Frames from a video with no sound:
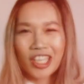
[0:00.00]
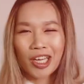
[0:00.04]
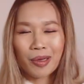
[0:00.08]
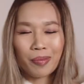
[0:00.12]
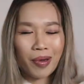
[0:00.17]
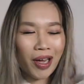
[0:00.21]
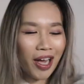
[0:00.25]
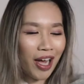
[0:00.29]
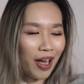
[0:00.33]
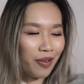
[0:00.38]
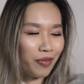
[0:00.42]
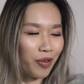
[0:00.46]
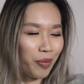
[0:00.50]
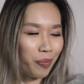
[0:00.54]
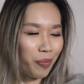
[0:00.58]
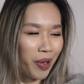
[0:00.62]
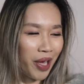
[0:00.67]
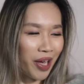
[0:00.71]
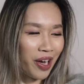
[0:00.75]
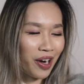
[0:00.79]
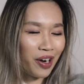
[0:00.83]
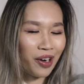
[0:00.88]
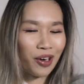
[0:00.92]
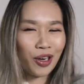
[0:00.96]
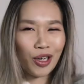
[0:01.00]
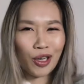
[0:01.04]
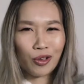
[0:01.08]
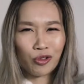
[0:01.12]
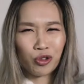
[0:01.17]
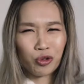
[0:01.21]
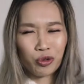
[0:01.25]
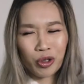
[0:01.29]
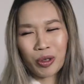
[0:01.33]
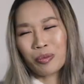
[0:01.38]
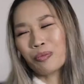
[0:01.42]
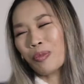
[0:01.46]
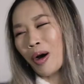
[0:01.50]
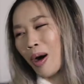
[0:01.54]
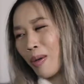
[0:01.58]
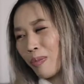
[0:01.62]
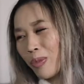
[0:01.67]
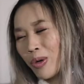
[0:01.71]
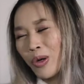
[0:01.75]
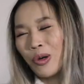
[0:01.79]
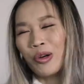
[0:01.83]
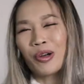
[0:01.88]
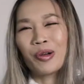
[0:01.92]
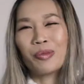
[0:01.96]
up, I have a pair of sweet
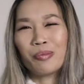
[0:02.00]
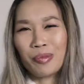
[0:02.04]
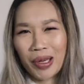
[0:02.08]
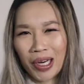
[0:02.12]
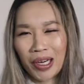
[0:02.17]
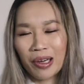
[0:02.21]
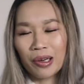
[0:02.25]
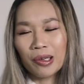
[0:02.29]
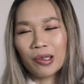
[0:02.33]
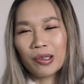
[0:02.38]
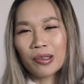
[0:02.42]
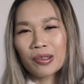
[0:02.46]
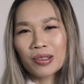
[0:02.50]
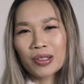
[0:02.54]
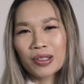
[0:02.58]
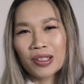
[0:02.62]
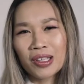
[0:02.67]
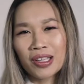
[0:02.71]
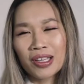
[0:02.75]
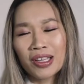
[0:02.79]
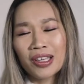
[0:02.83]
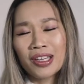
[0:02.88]
popcorn barrels.